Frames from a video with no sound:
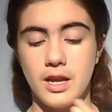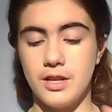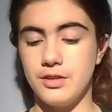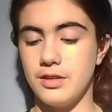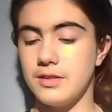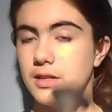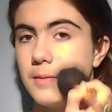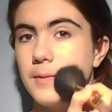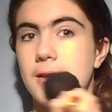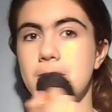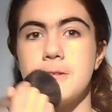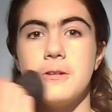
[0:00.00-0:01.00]
and just
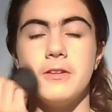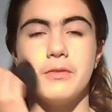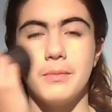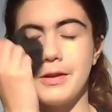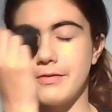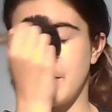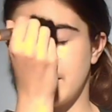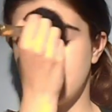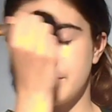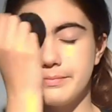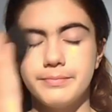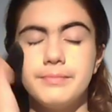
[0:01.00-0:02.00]
apply this all over my
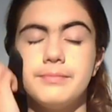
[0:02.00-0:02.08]
face.